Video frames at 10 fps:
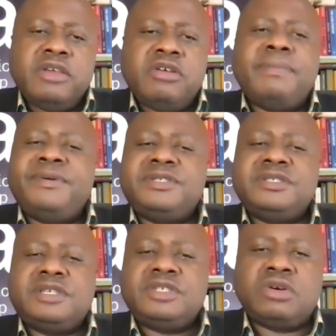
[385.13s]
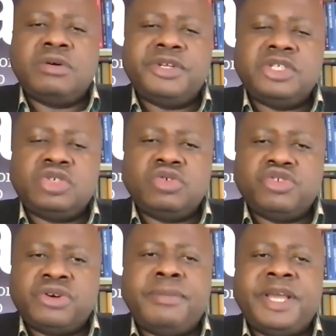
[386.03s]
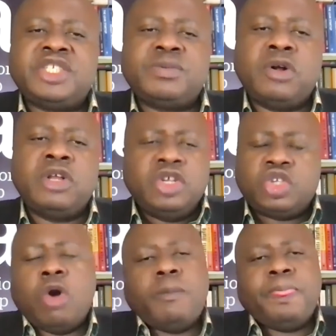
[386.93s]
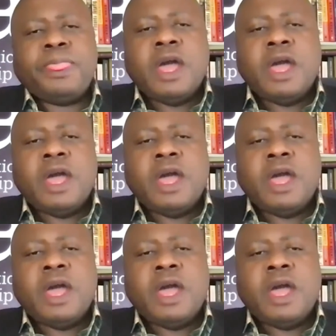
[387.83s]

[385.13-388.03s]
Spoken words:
your business is going to remain small. So